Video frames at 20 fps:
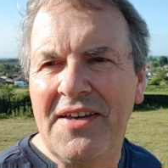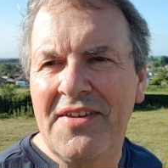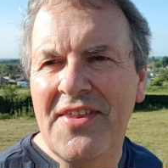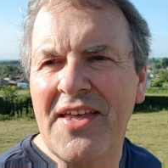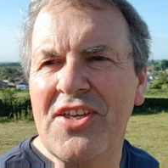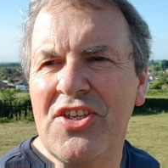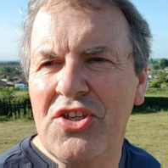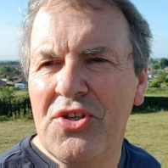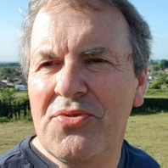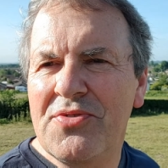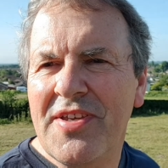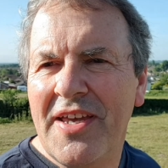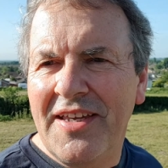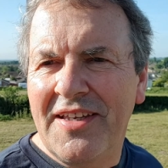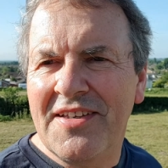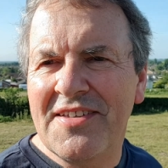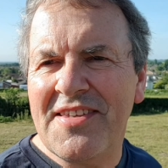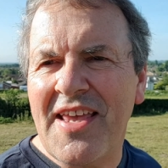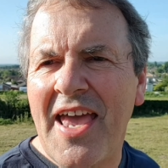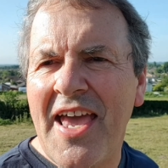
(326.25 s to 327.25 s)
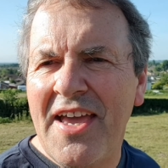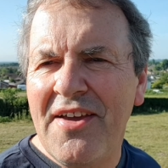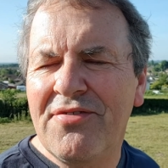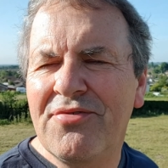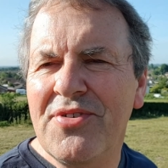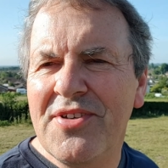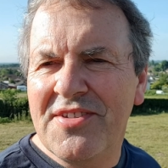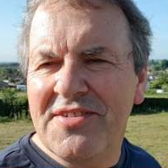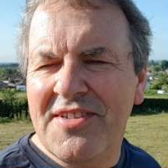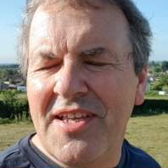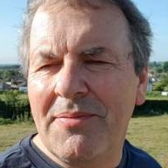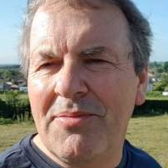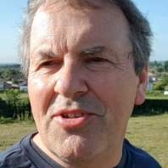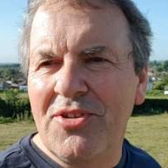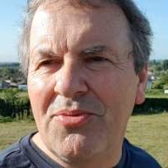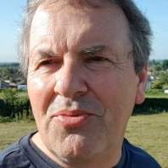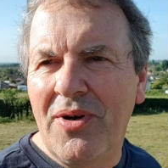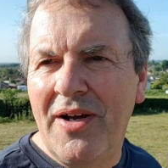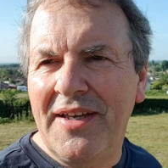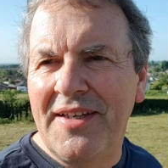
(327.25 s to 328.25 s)
that you take us every step of
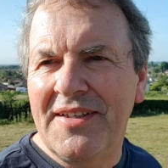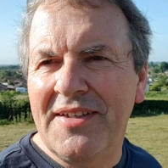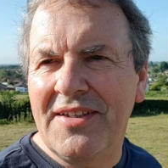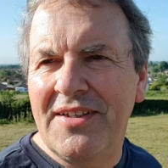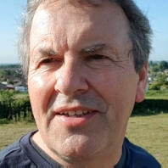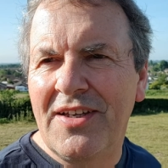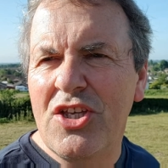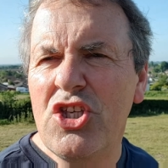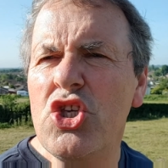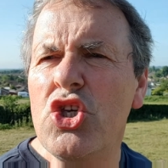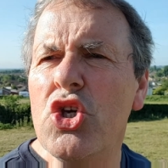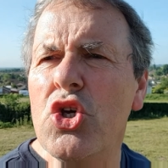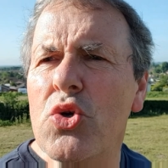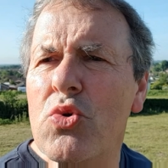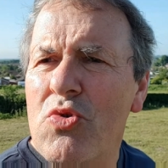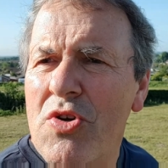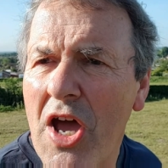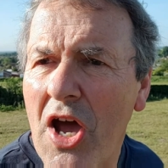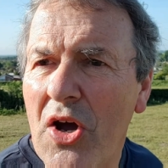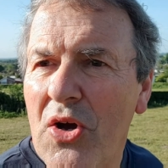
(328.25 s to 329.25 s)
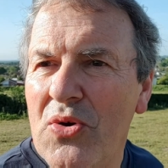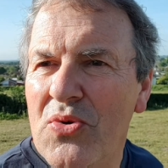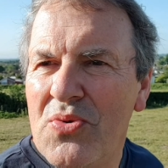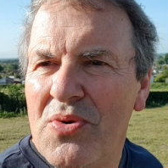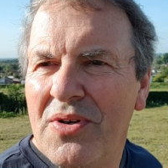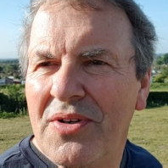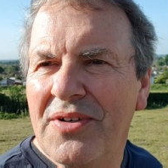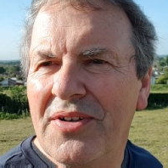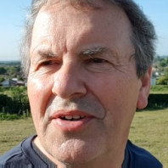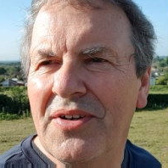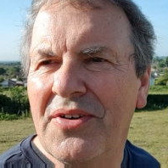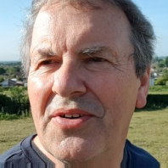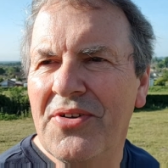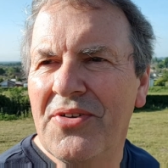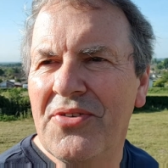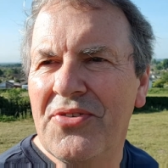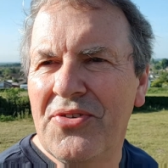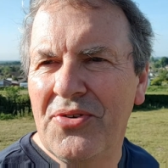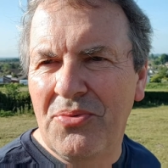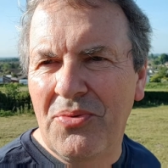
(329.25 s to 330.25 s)
the way. You know
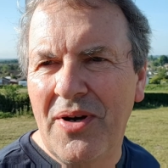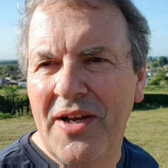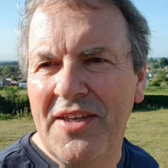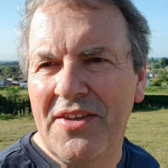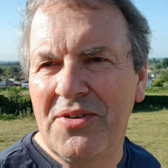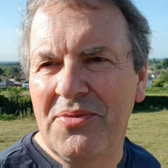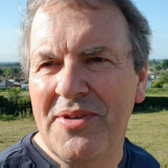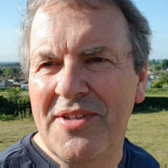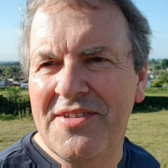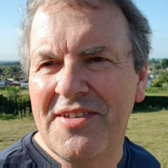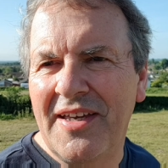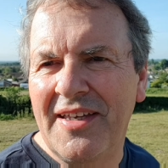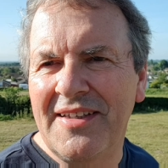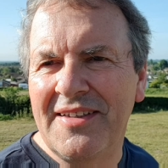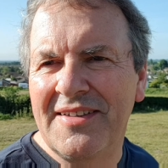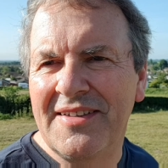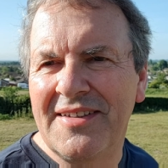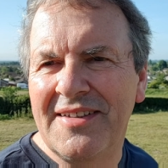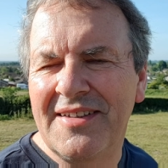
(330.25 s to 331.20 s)
the way that we take.